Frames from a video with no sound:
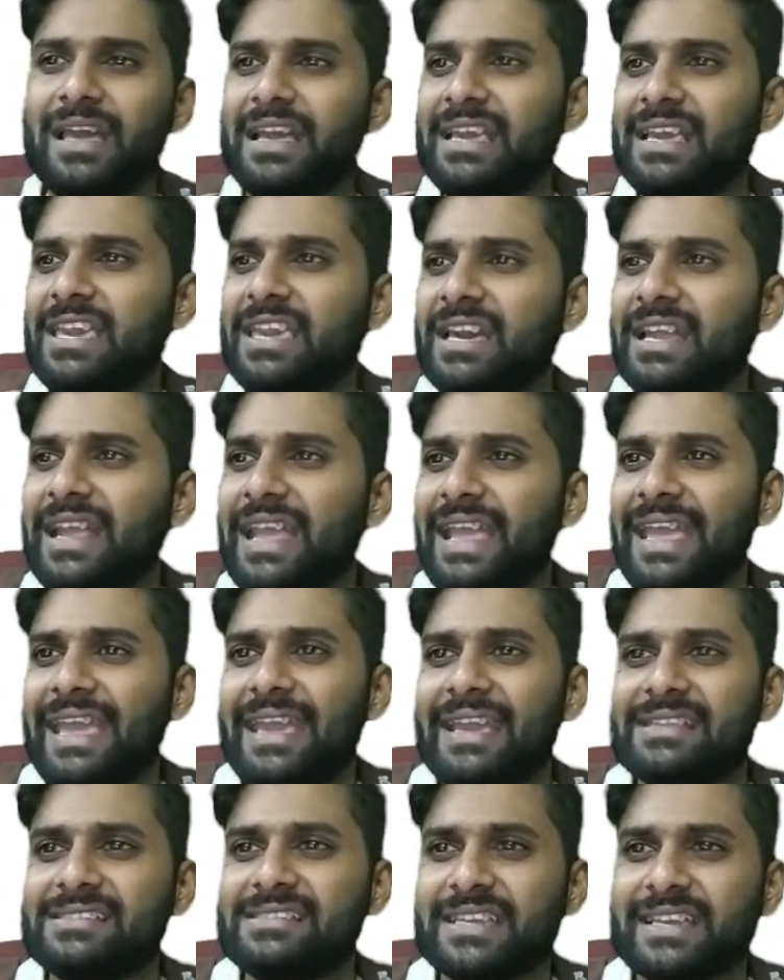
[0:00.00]
Here
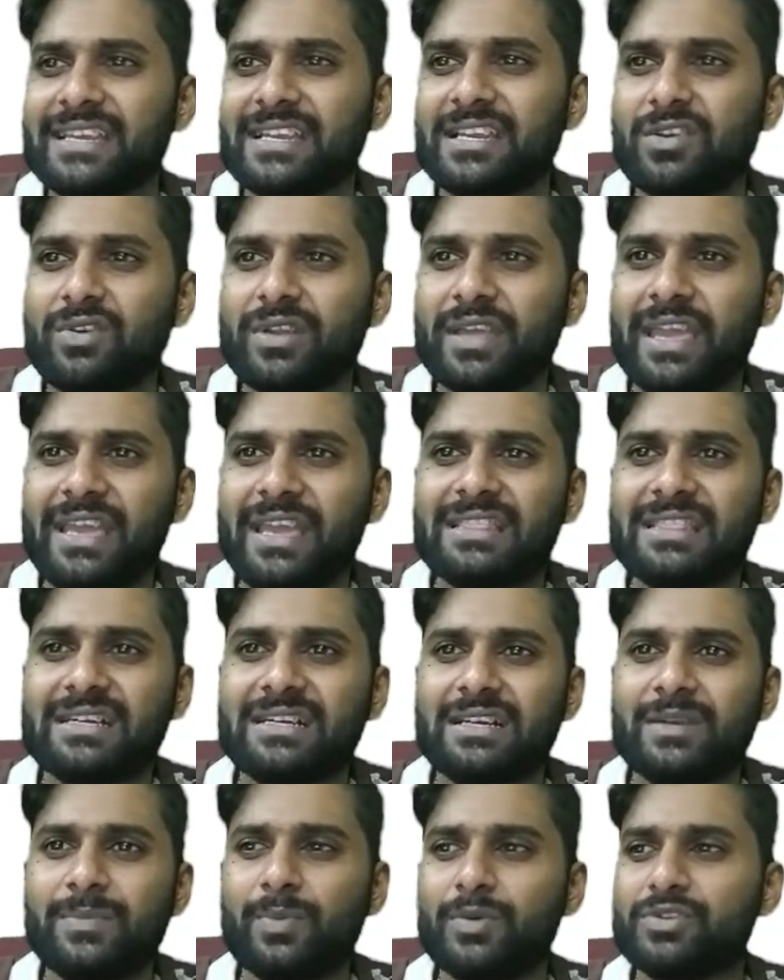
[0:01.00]
A. Check it out. A
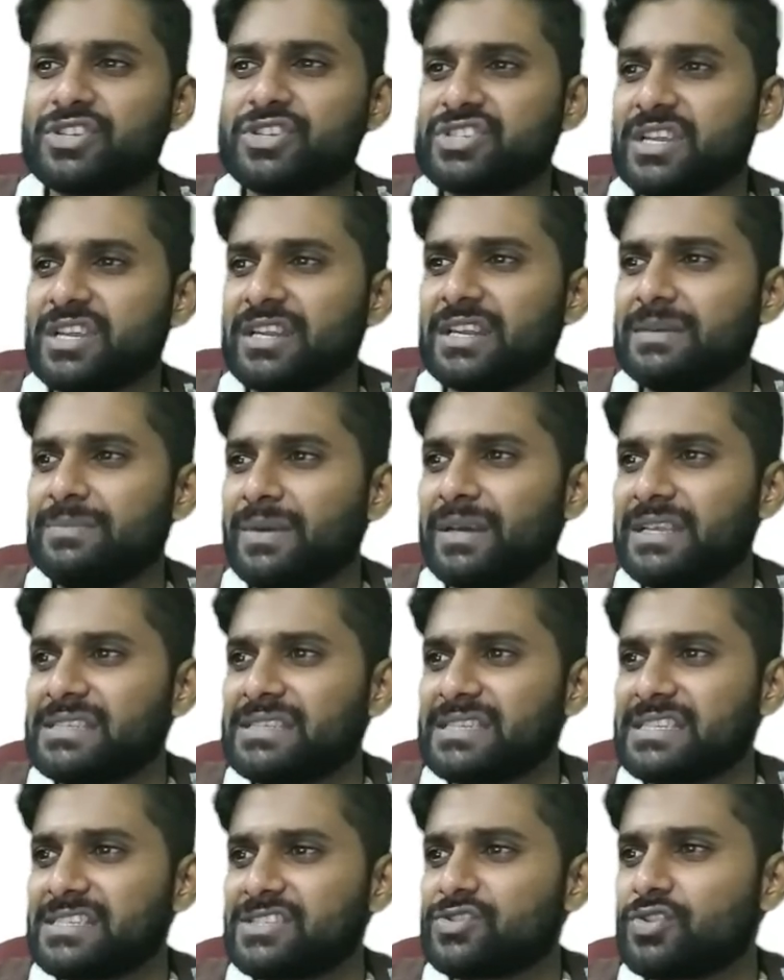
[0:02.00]
third position number is
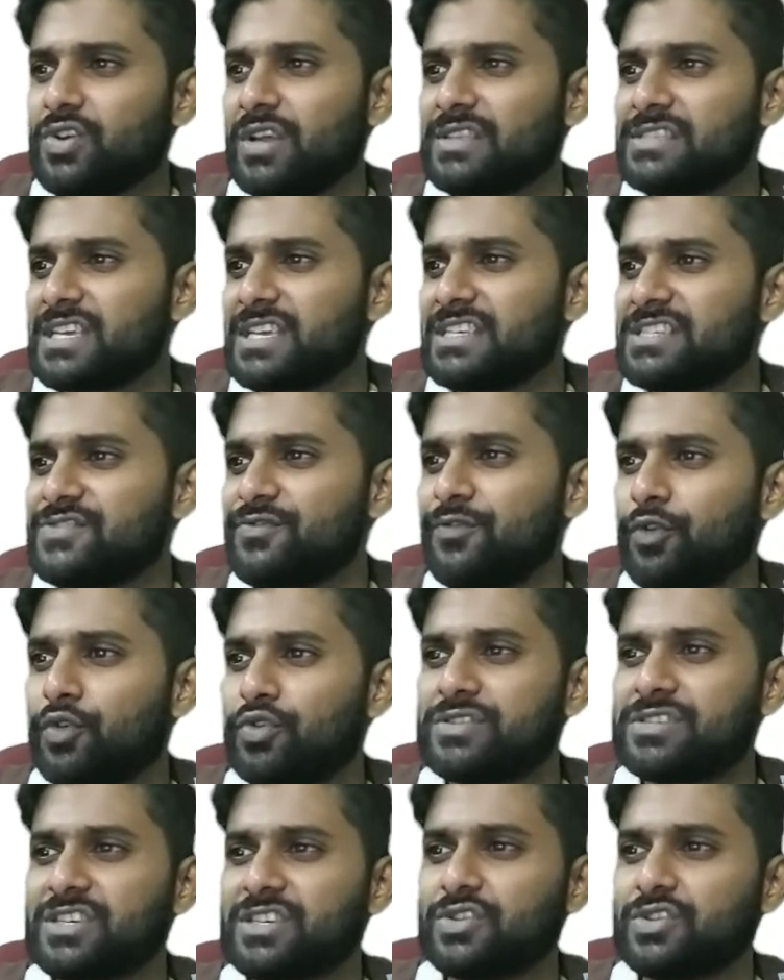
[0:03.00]
6. So answer is
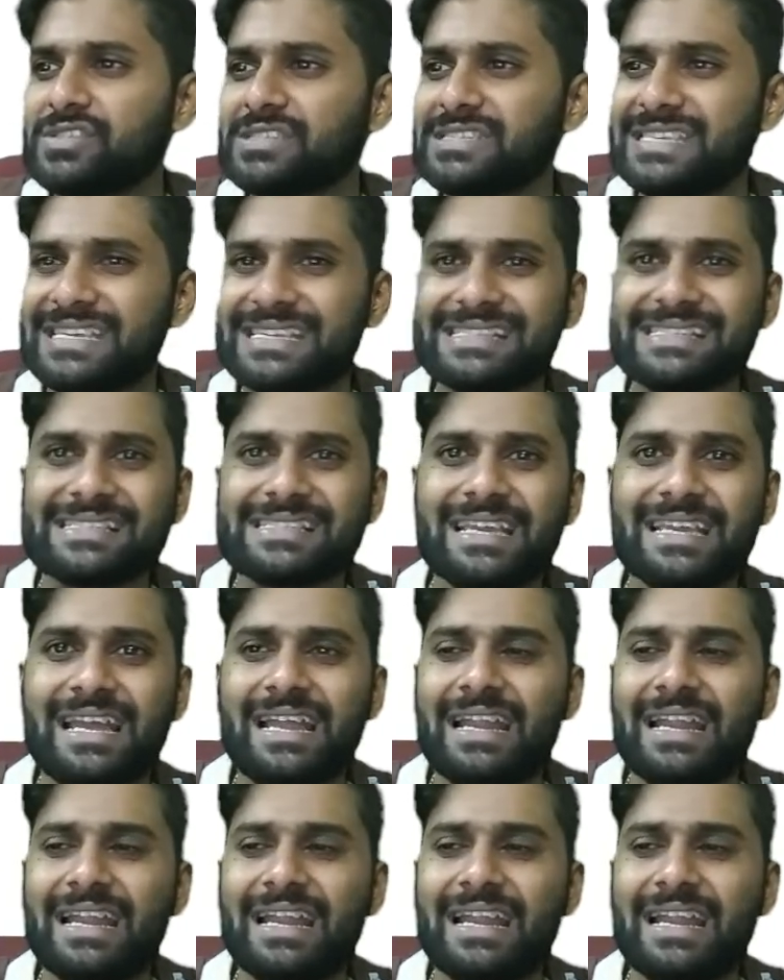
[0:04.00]
406.